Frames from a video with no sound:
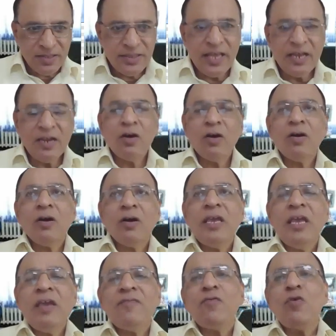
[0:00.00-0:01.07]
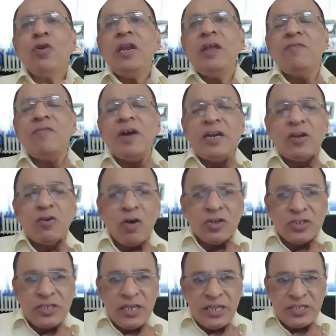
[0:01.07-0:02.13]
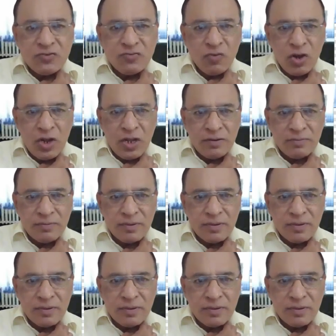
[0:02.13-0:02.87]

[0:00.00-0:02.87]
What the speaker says: Then if only one tonsil is swollen